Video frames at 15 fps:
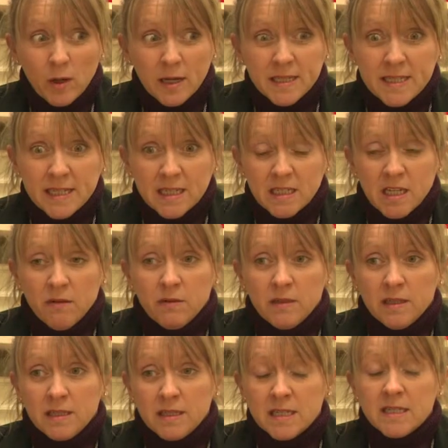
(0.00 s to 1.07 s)
quite addictive,
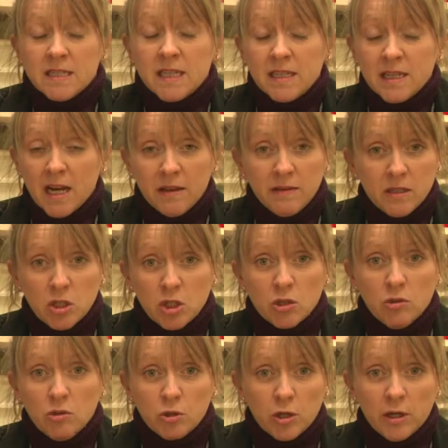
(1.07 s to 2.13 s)
and to see that in the
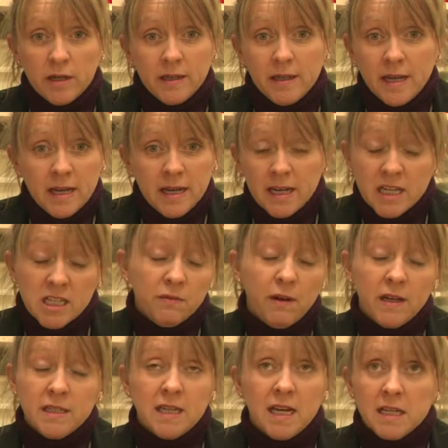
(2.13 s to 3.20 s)
children is
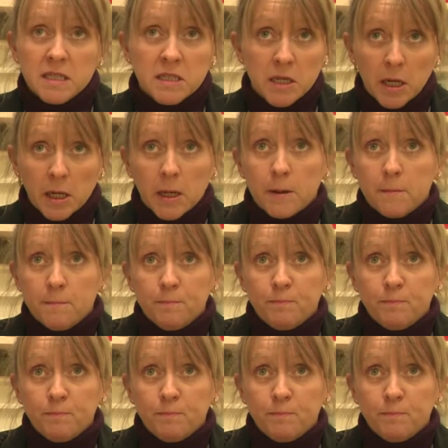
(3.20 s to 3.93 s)
fantastic.